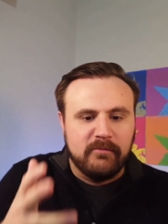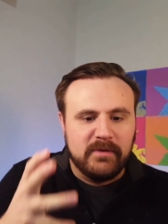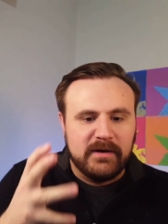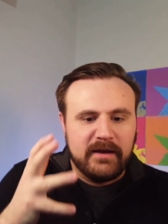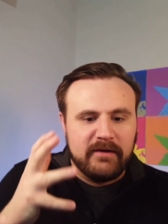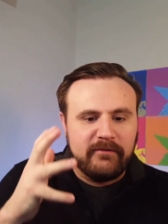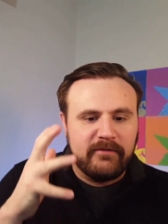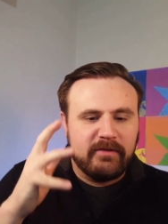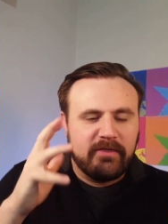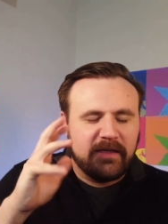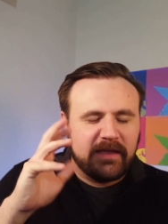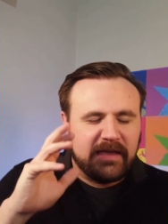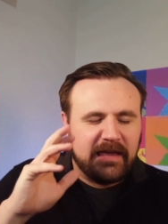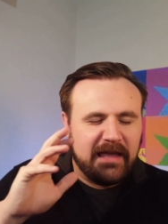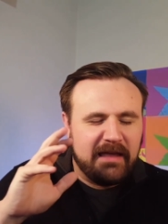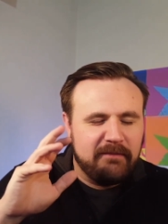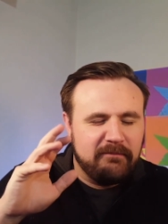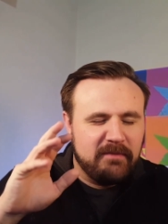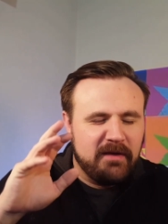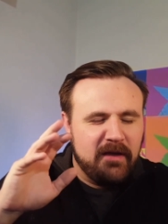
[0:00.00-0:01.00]
whenever the
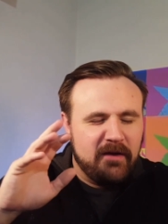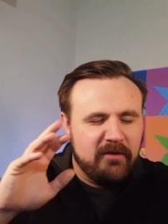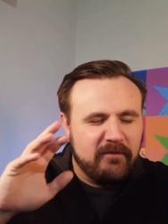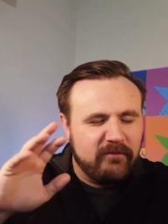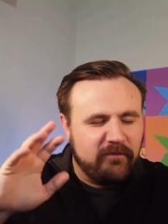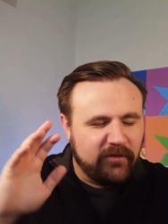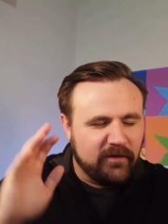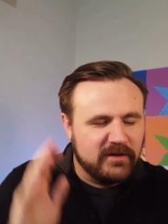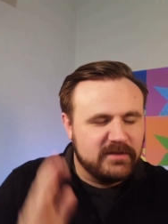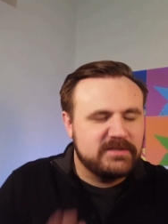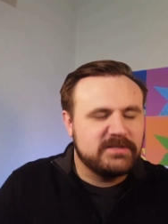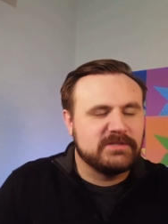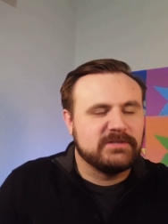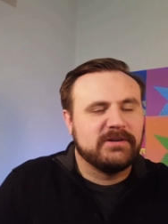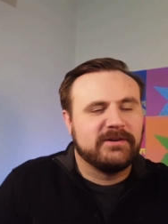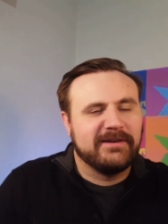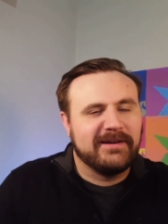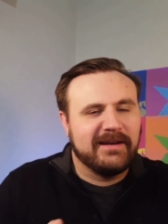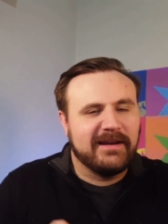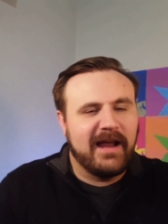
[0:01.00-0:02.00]
game first
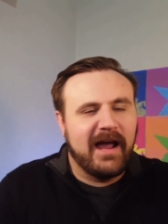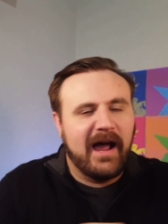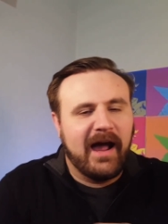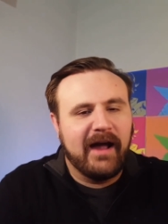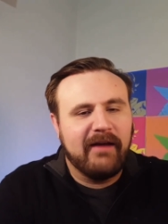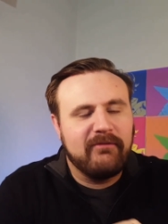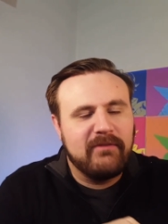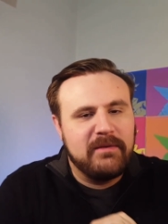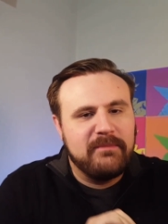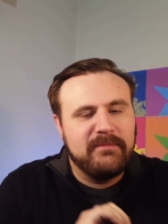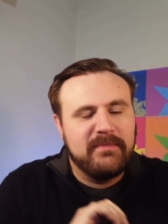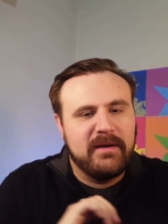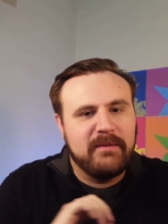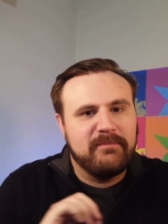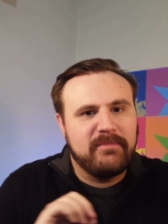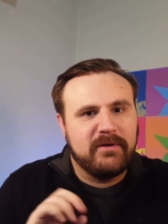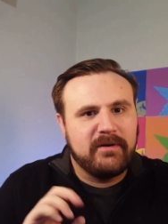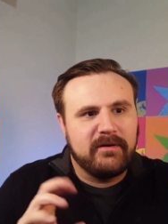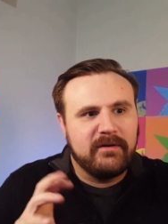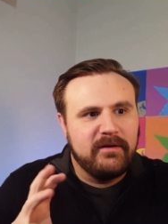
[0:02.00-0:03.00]
started, I
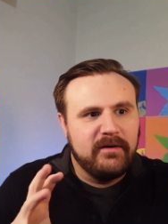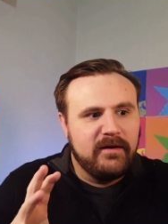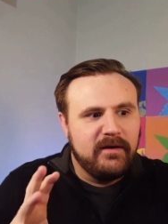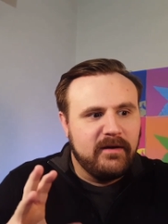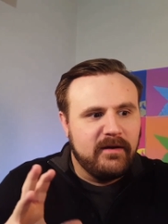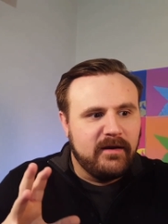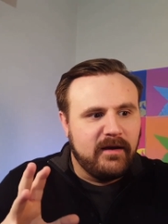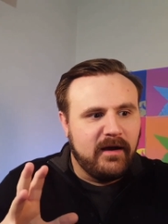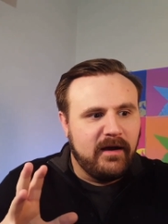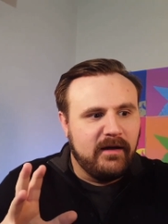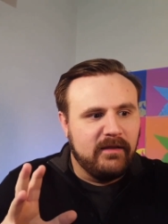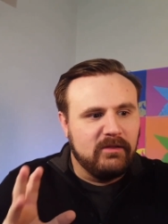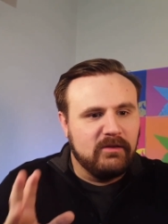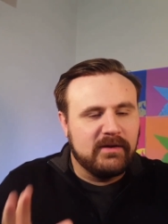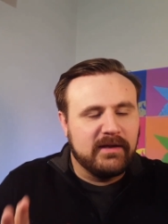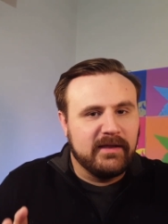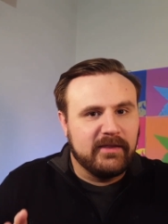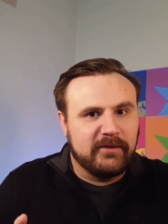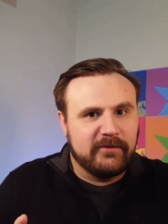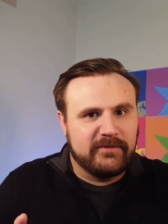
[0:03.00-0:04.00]
remember
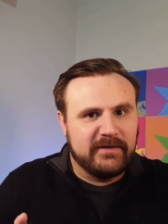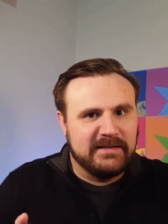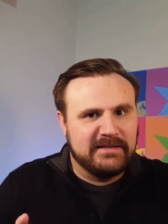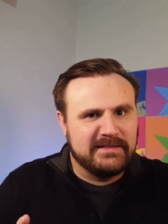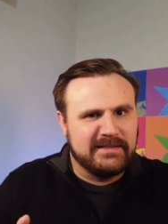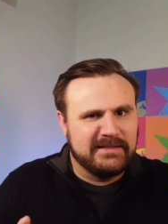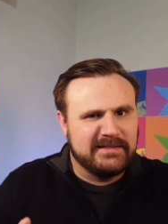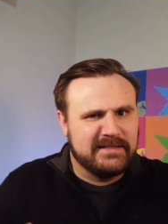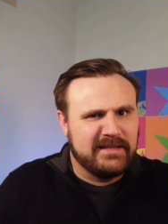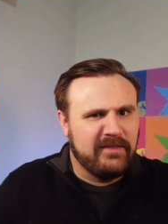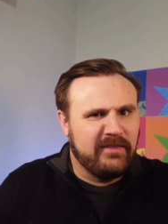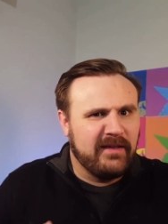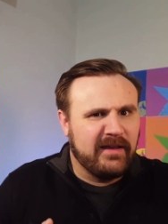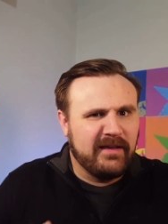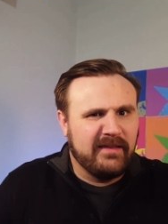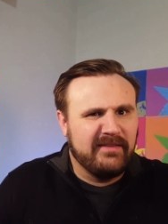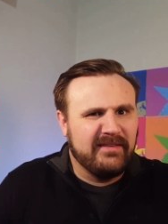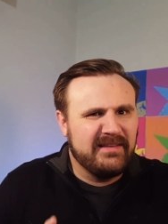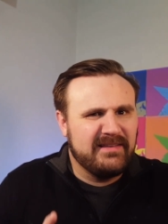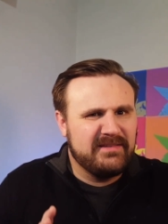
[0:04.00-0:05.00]
looking at the friends list and
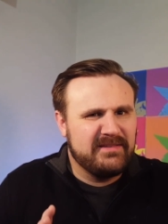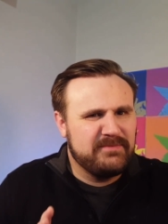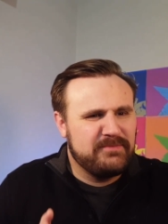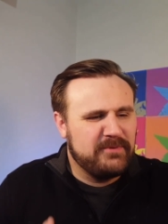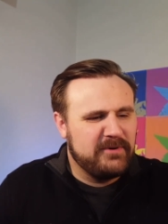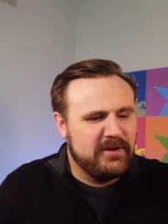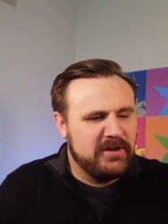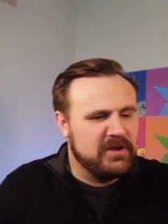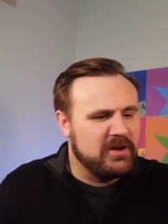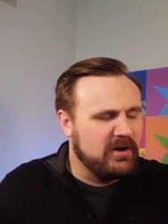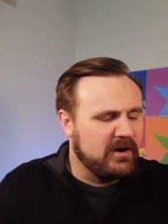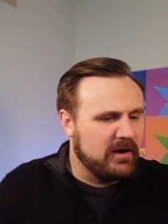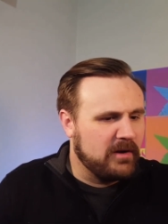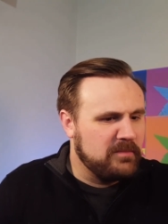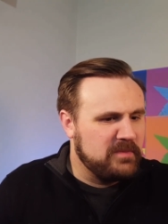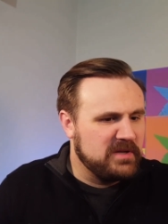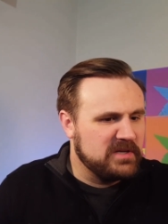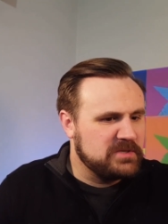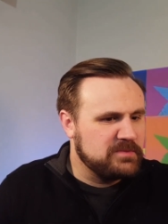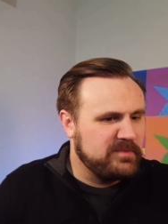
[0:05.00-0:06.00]
thinking, this is pretty
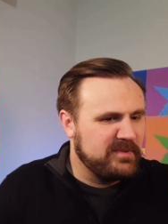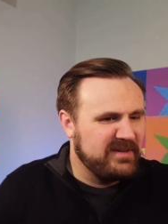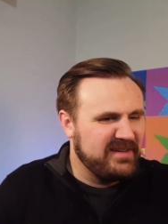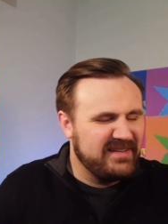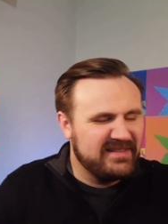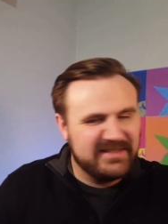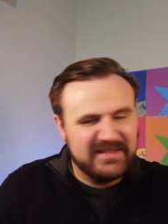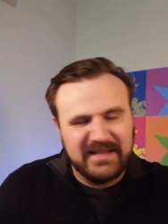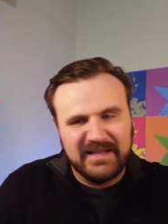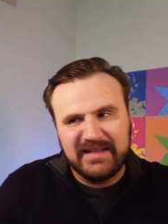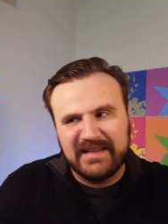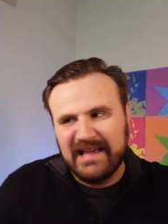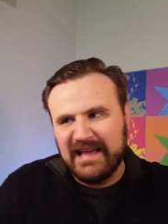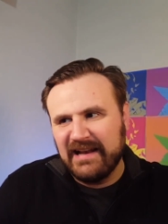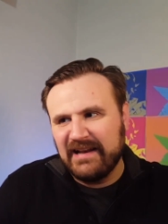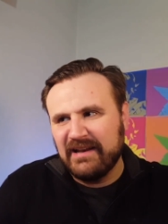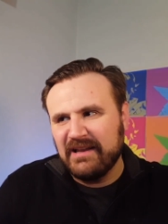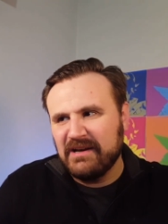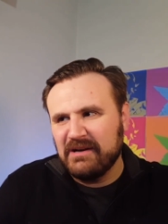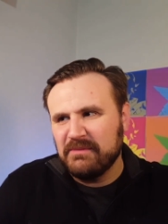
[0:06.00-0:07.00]
garbage, but it's
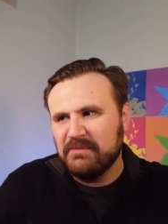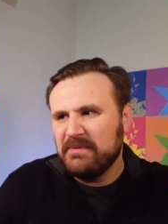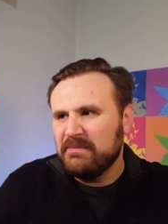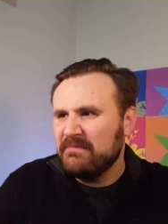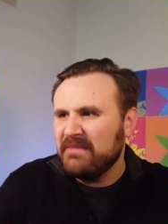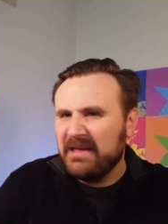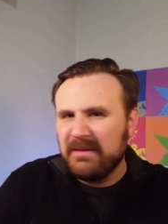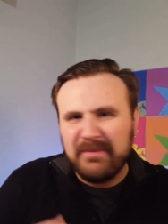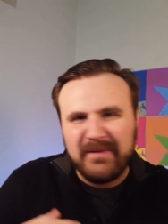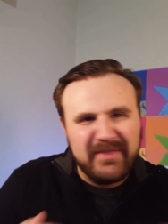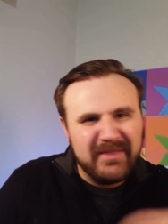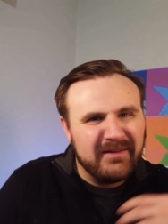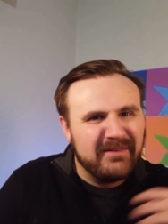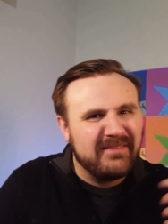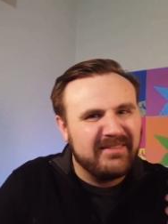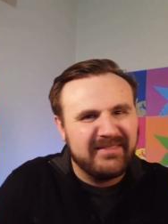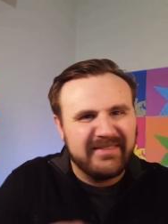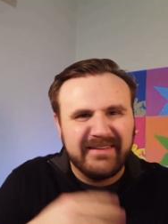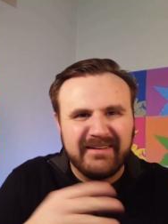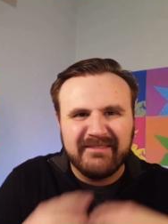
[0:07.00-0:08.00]
Nintendo, but maybe
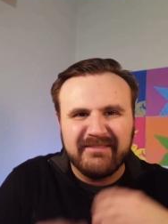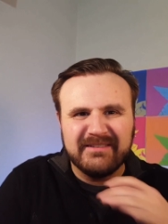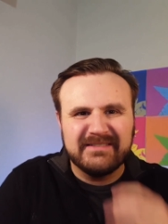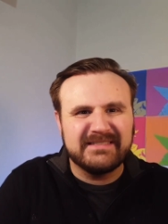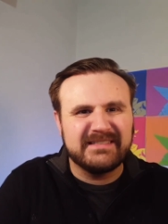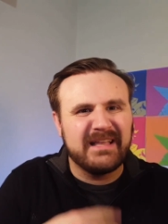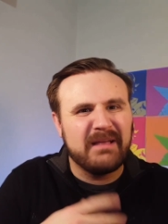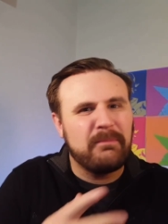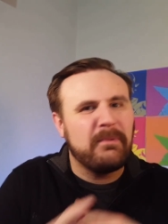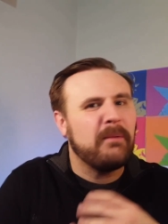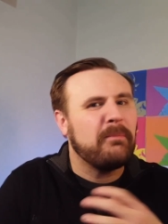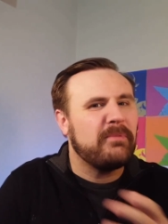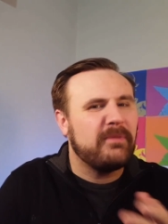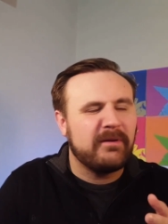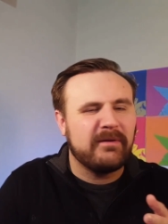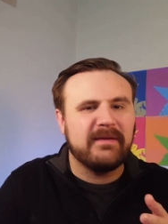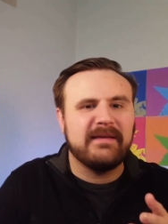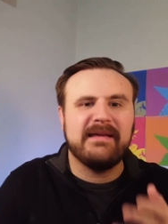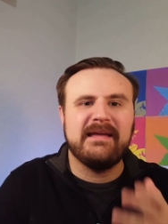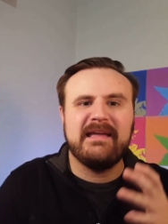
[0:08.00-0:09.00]
they'll step up
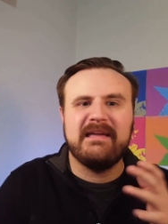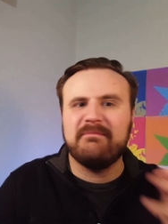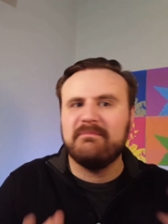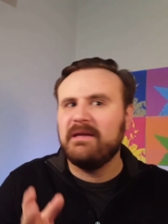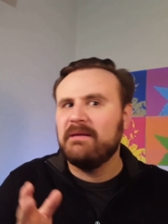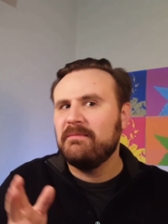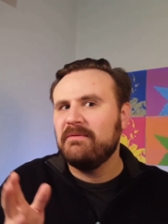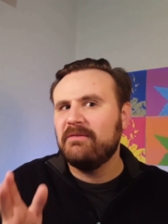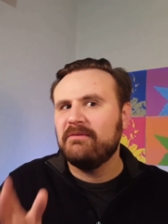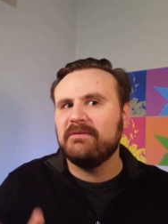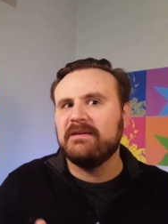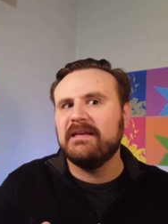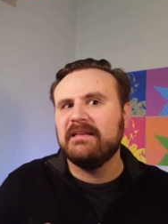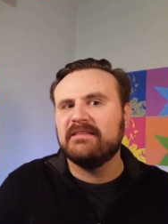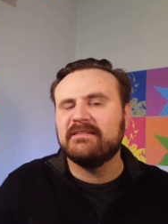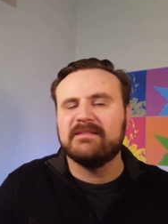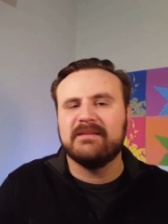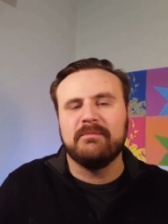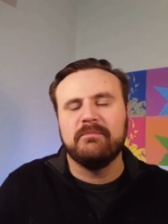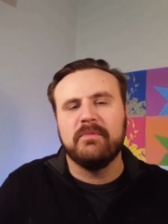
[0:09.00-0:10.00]
their game, maybe they'll
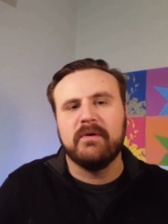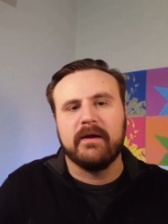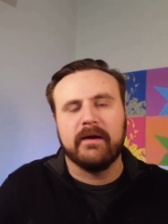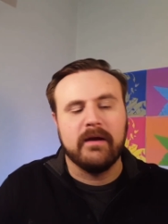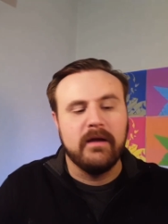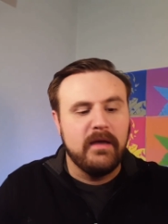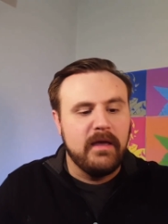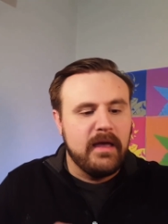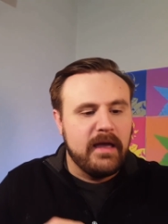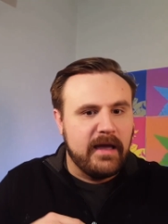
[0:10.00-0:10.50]
get somewhere.